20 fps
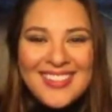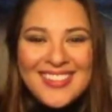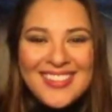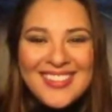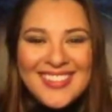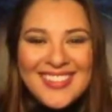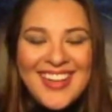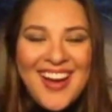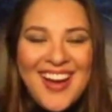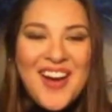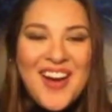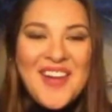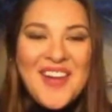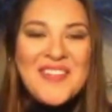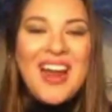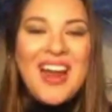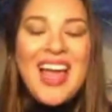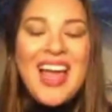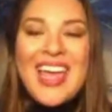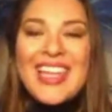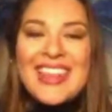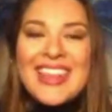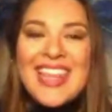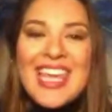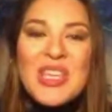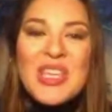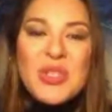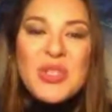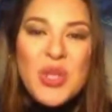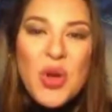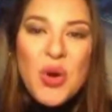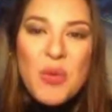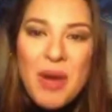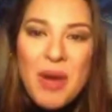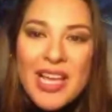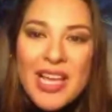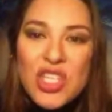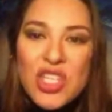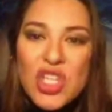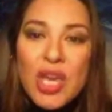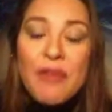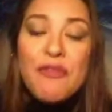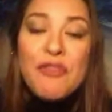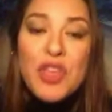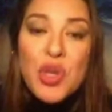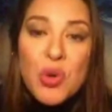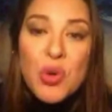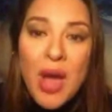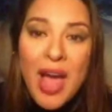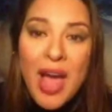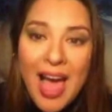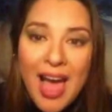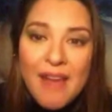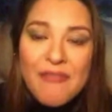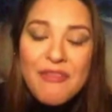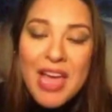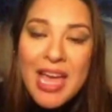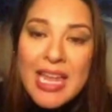All right. Thank you so much. If you have any